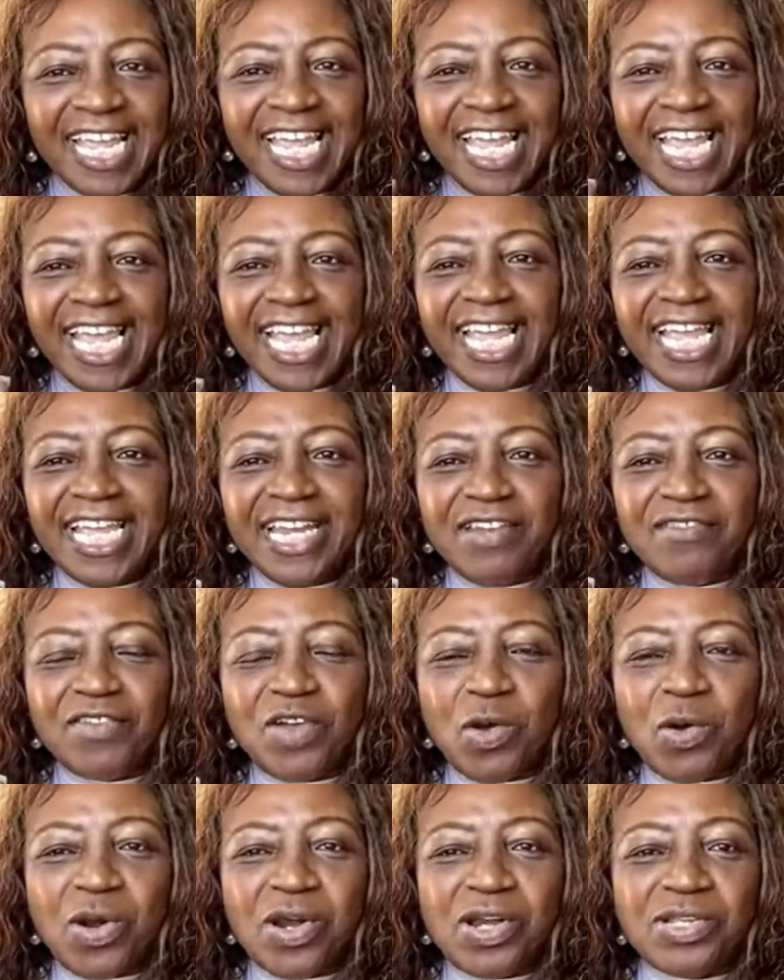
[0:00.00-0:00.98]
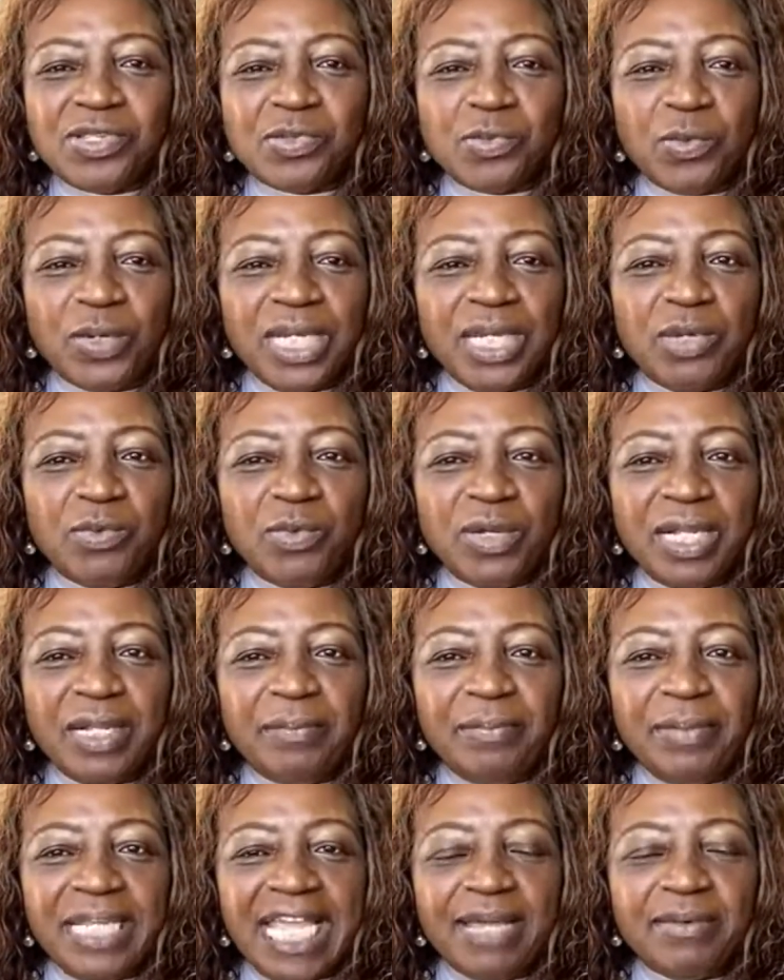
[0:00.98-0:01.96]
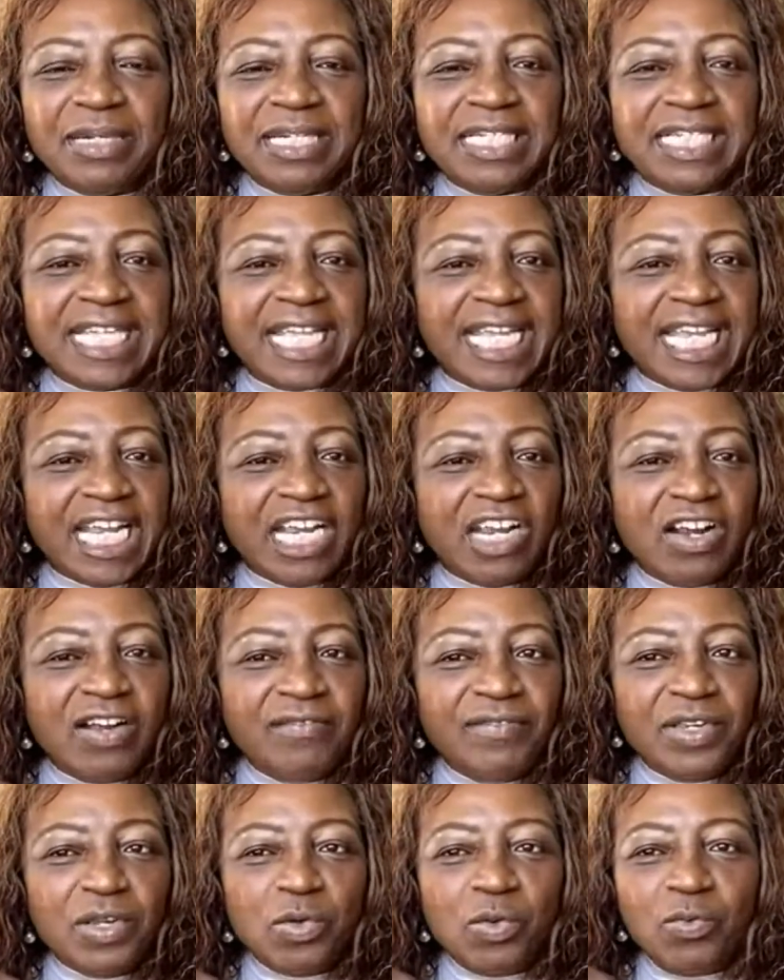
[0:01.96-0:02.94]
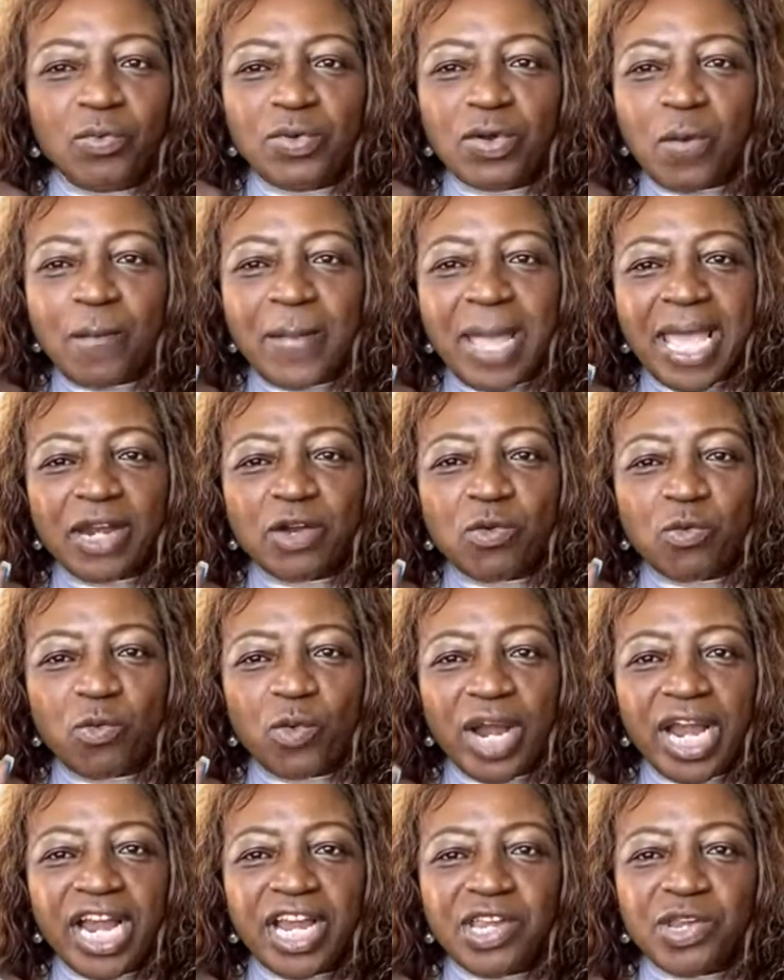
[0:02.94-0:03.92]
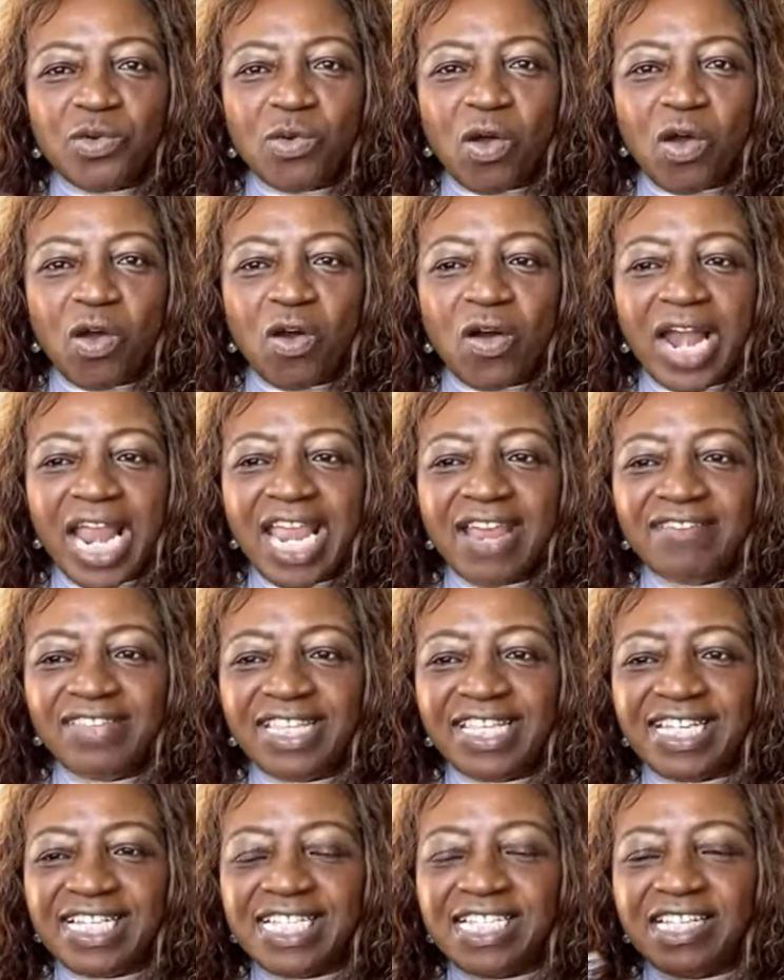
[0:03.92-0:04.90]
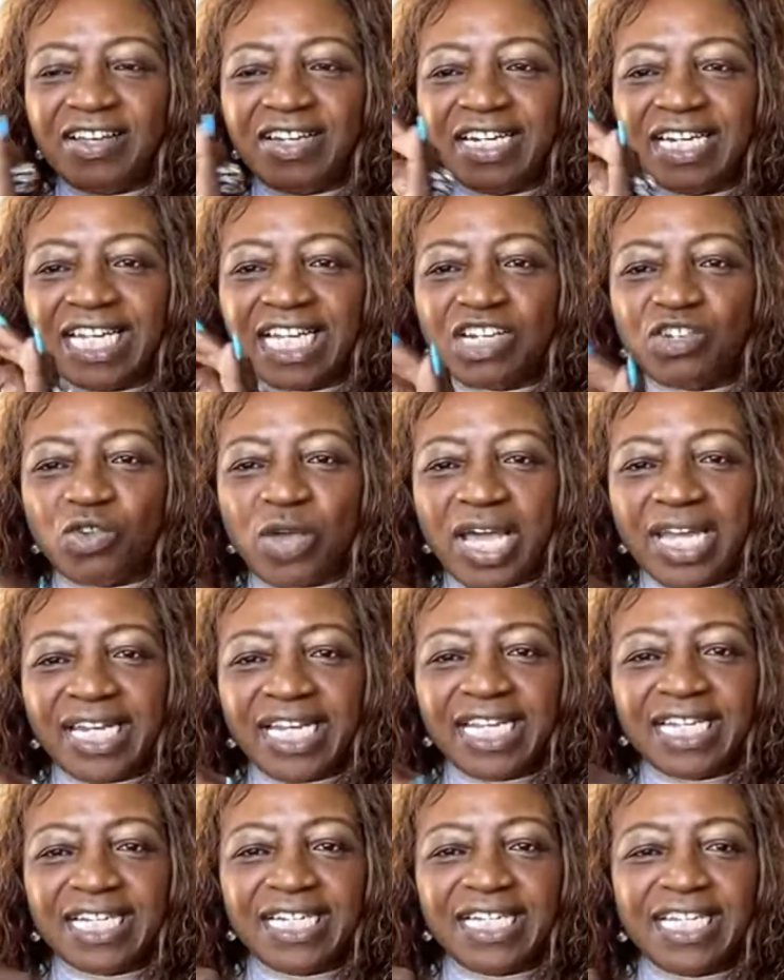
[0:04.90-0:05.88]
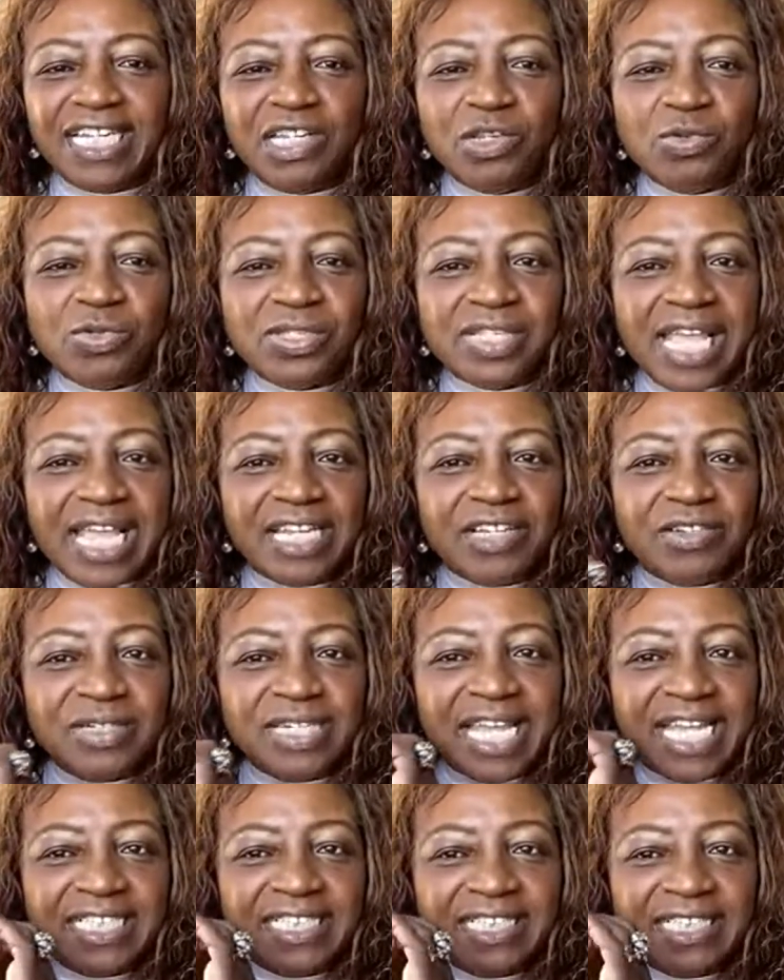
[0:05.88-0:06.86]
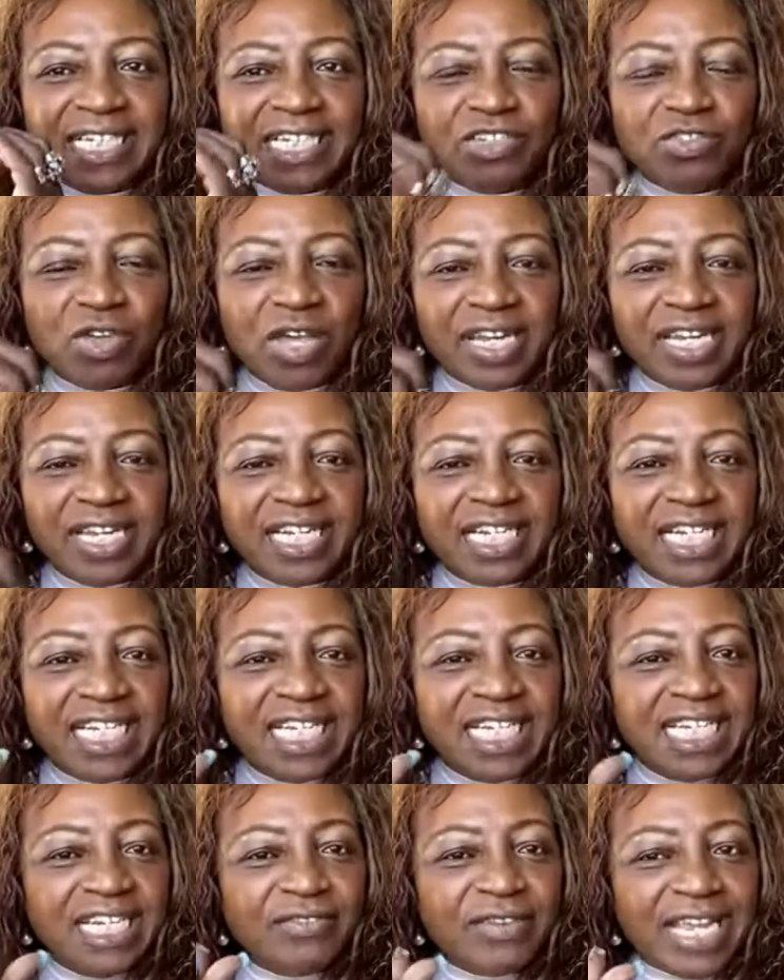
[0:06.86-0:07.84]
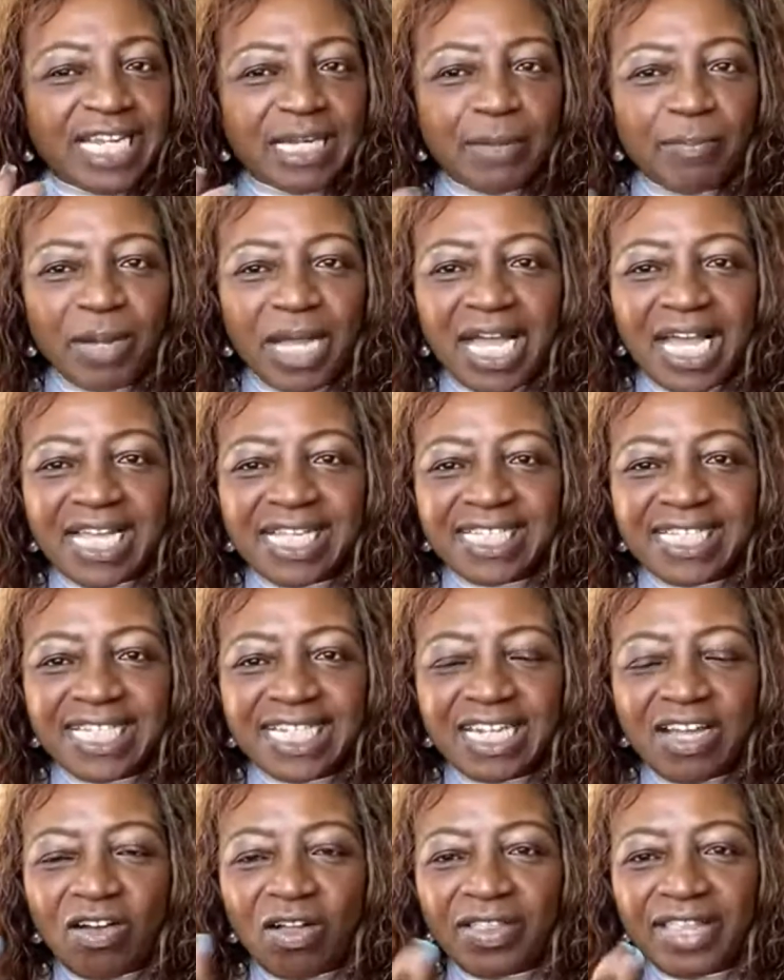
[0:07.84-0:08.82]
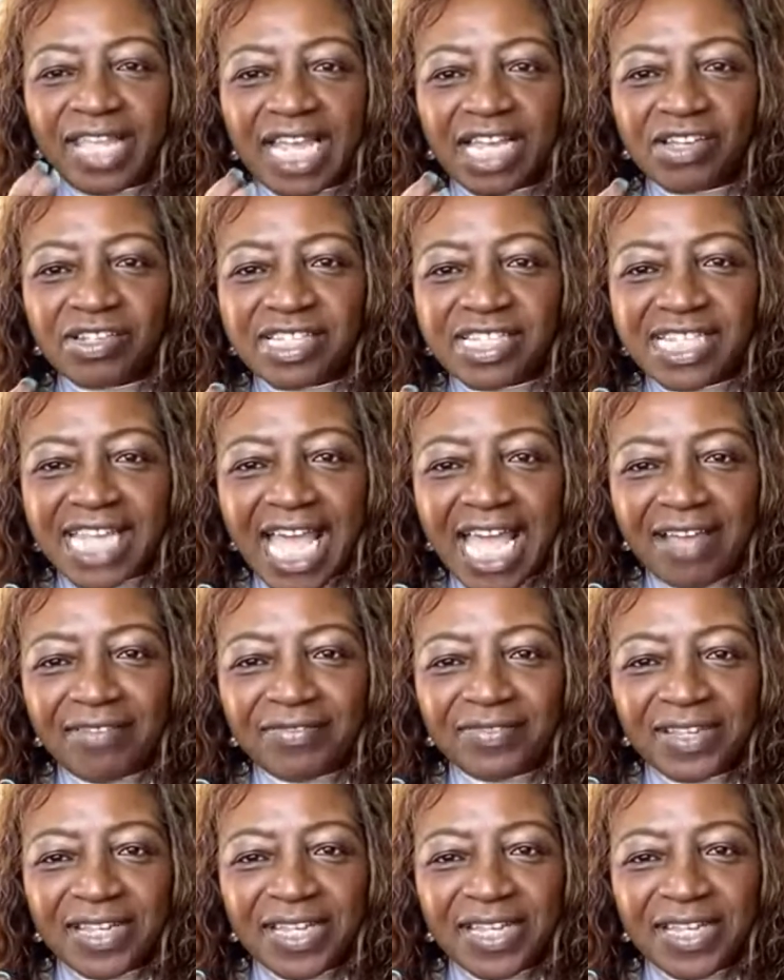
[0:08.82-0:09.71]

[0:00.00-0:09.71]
And of course, we will be able to take care of you no matter where you are. Everything is done electronically. You sign your taxes electronically, direct deposit, all that good stuff.